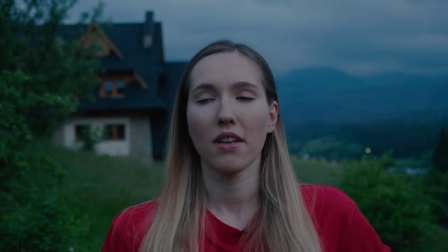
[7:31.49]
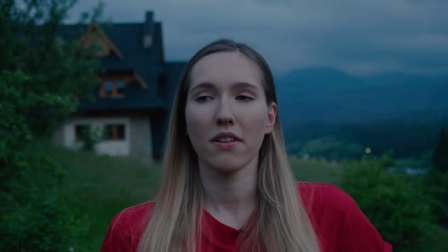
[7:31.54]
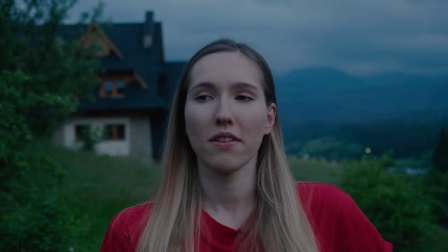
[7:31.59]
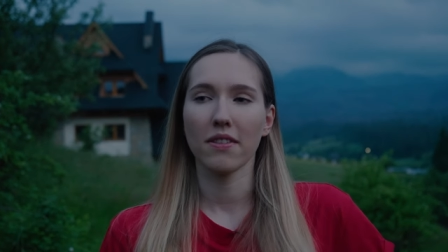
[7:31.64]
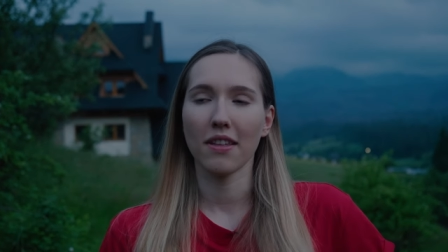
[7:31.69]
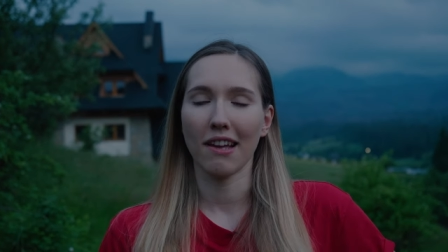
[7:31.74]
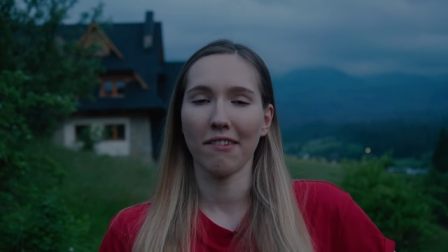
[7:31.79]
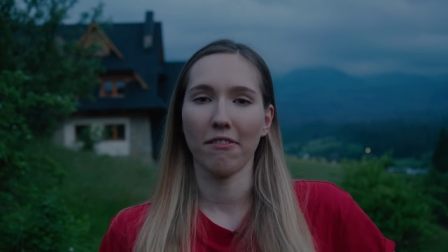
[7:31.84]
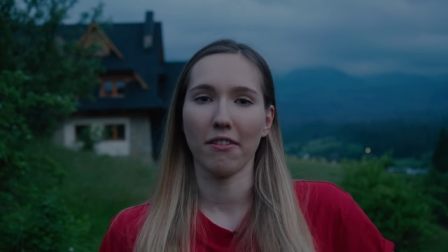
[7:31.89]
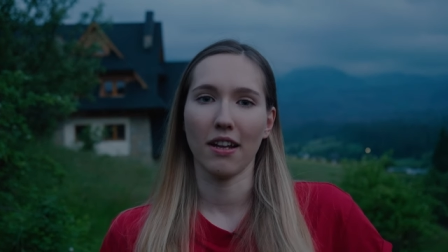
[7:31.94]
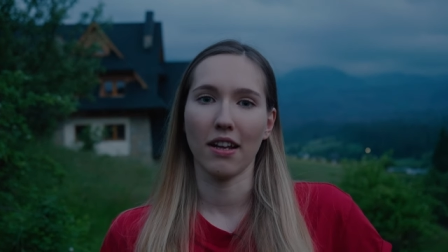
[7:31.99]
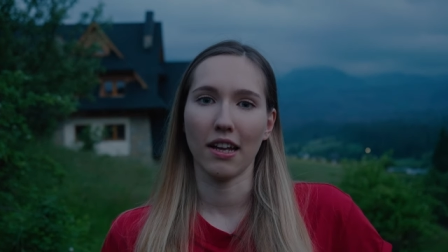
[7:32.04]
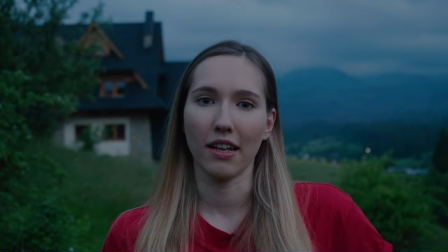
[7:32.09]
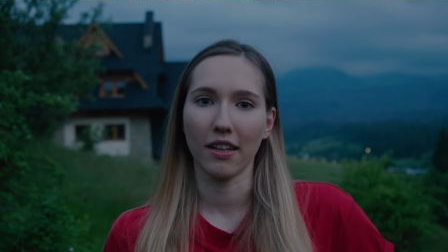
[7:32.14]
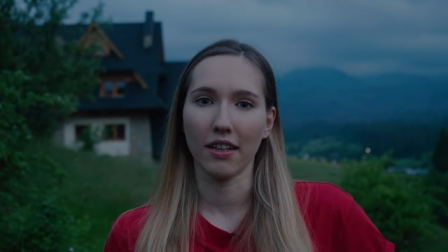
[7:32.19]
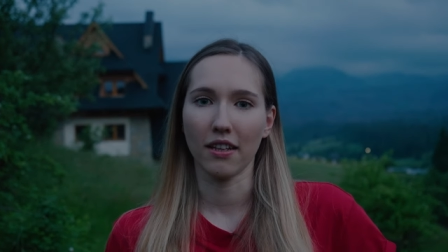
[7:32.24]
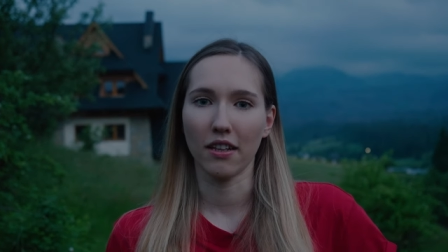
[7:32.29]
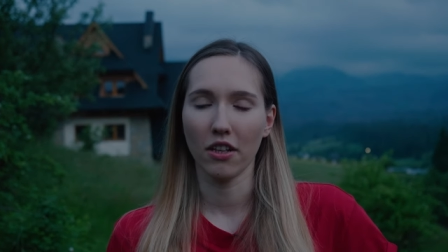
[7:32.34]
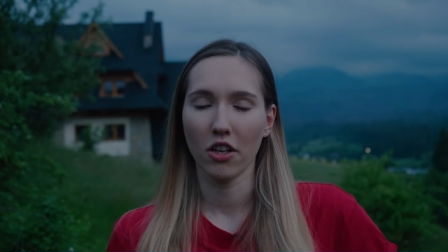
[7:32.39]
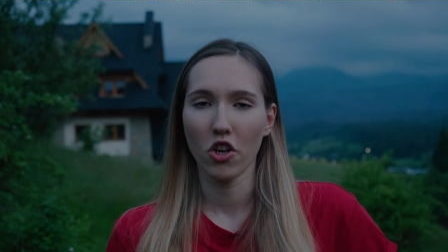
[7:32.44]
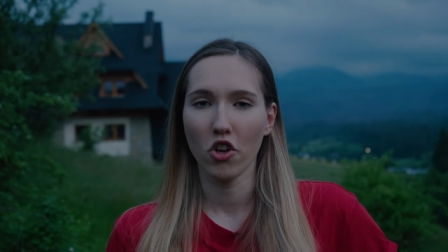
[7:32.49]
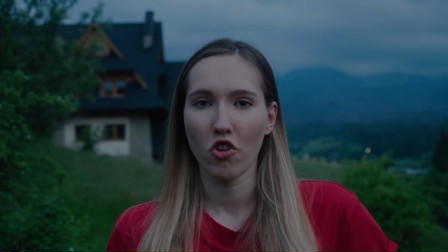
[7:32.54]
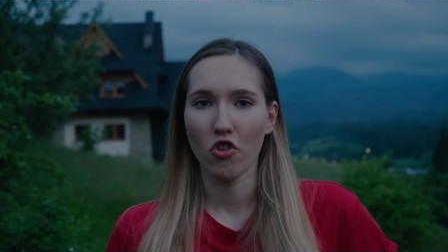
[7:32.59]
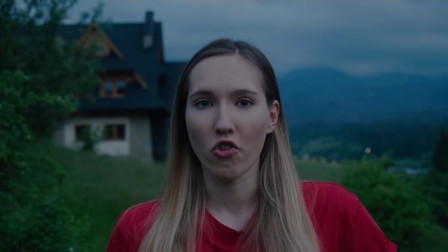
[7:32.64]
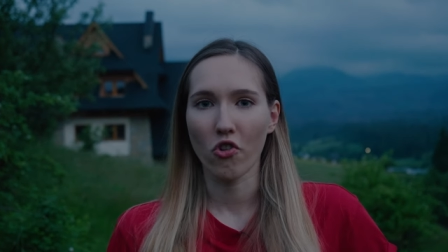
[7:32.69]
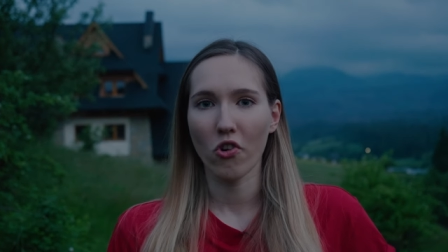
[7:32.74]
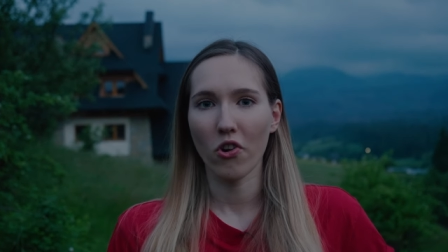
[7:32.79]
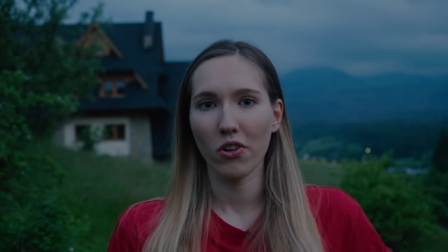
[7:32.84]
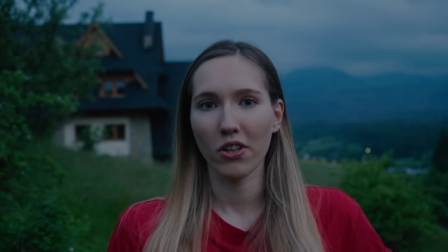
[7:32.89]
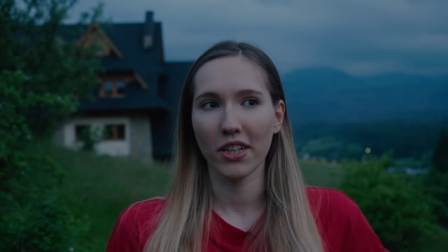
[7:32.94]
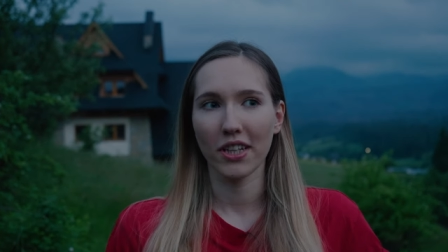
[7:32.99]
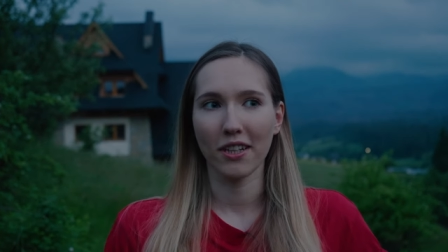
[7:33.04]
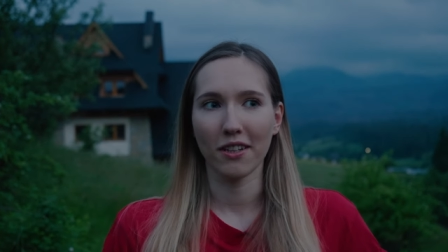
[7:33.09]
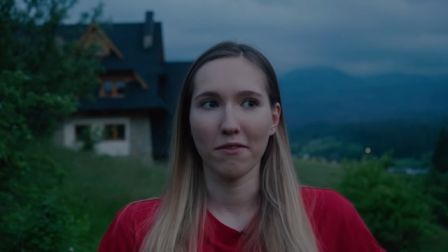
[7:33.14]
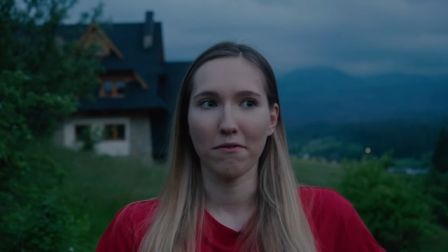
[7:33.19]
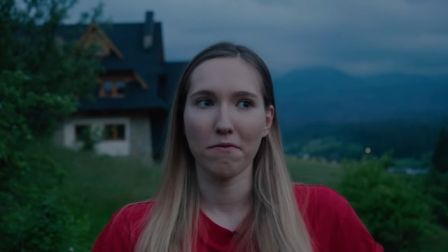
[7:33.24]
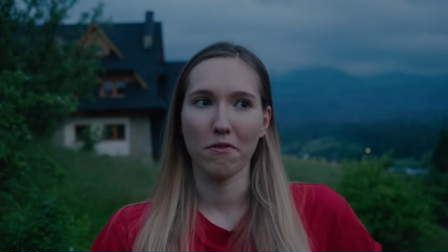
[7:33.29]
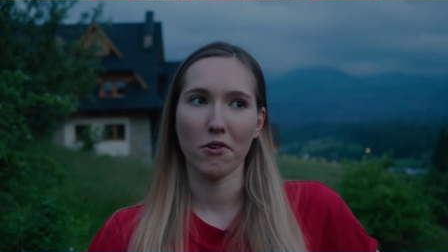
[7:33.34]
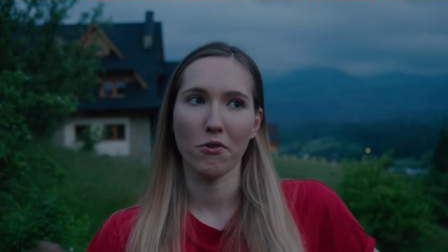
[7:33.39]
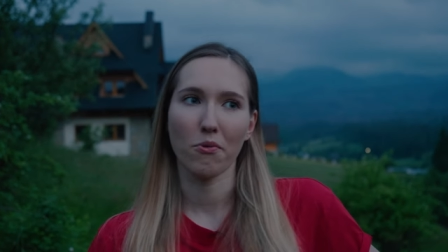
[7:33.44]
stuff like rolling
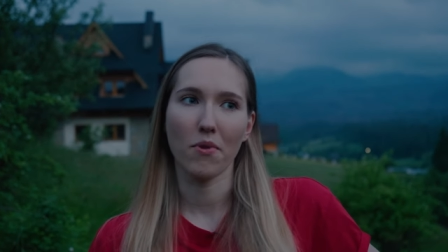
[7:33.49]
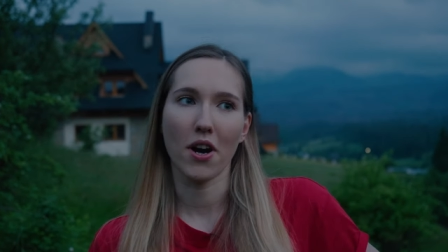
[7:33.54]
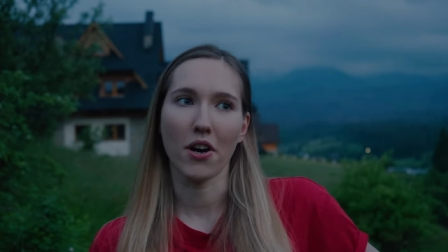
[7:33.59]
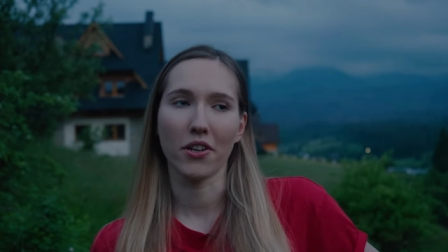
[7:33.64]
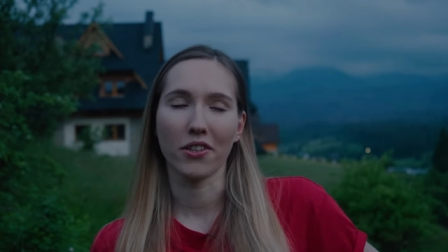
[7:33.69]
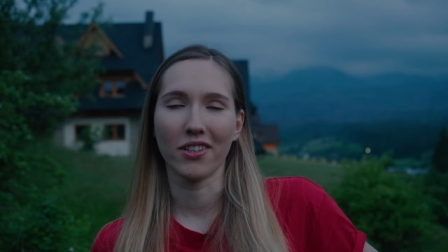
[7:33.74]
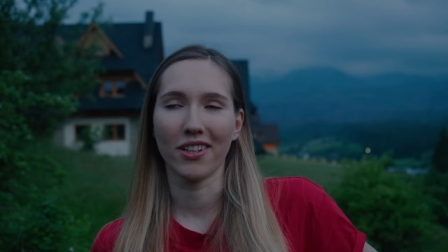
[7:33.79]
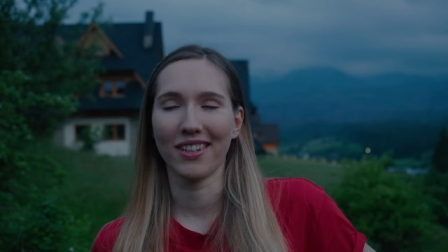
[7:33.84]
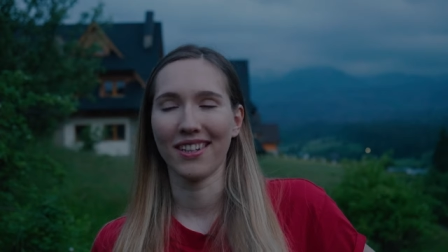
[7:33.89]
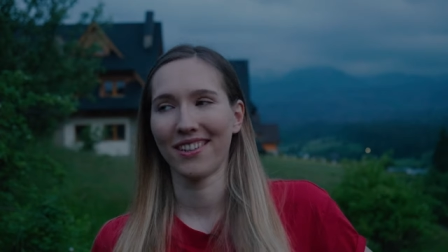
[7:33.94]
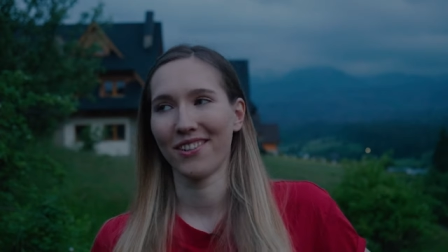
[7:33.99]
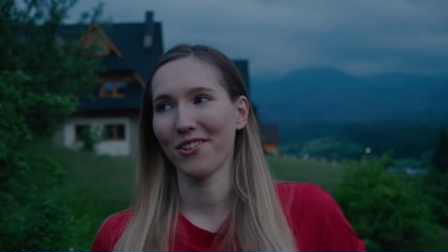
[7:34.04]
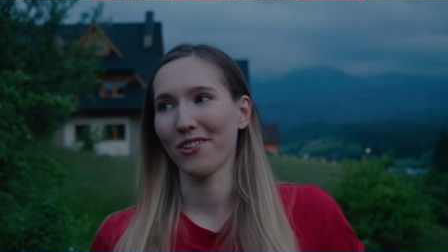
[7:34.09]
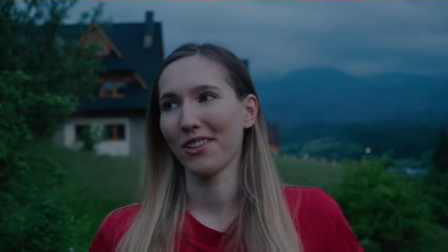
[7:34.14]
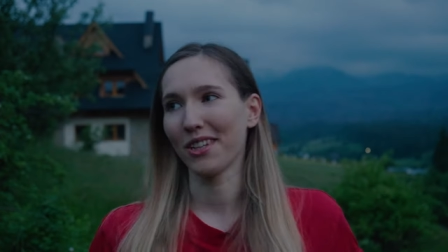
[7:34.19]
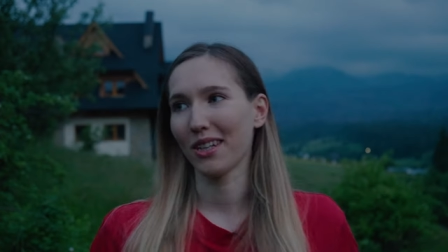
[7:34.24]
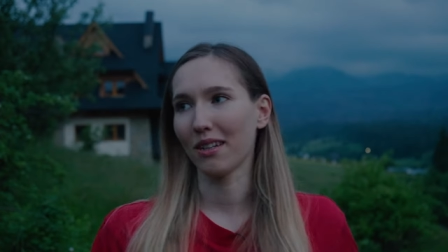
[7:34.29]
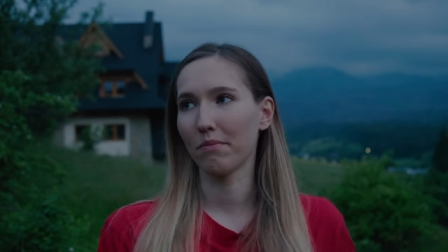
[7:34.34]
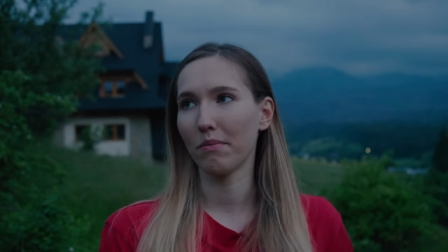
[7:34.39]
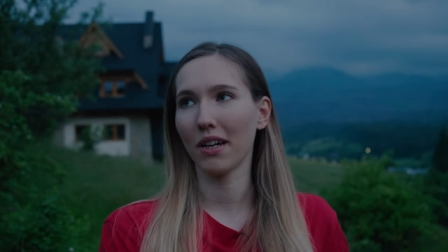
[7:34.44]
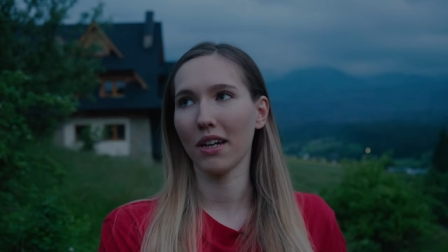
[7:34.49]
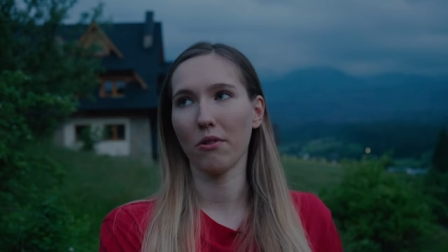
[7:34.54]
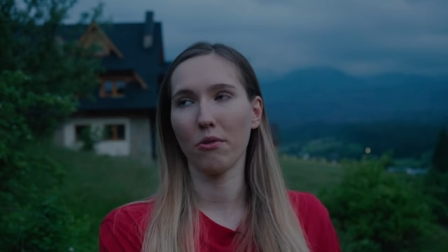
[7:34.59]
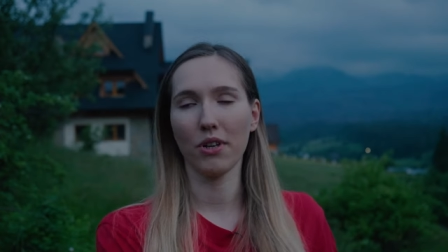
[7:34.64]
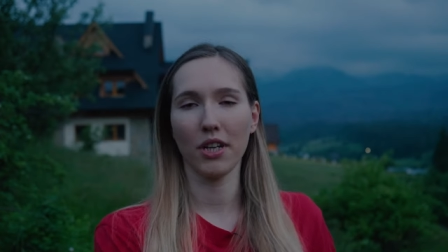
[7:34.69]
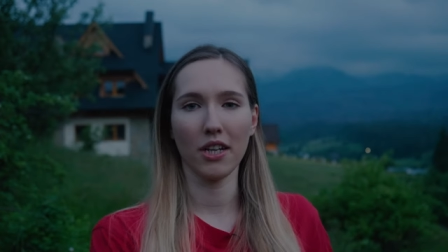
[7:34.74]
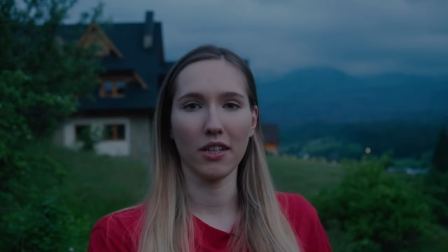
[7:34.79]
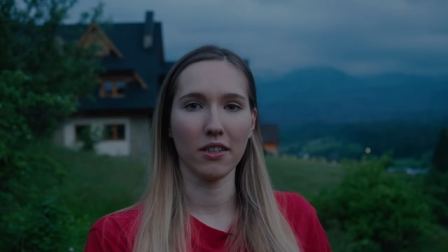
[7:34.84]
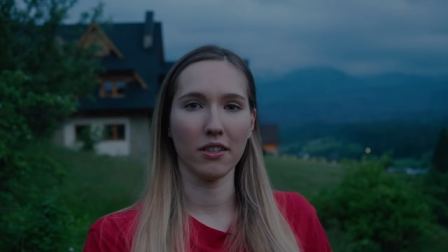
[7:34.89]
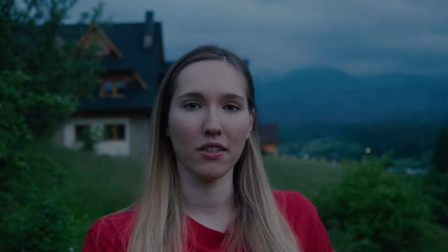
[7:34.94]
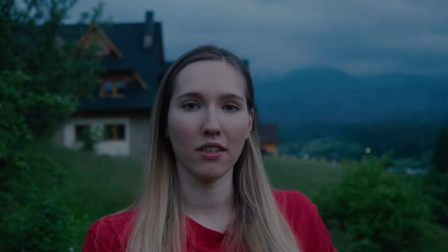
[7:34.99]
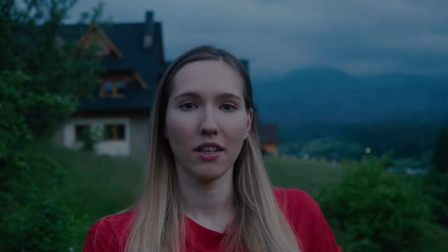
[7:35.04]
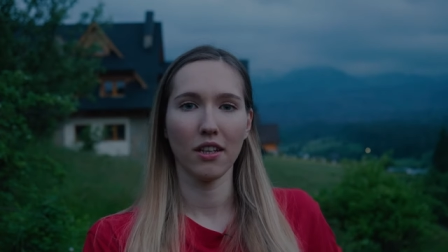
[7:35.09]
forward, rolling backward,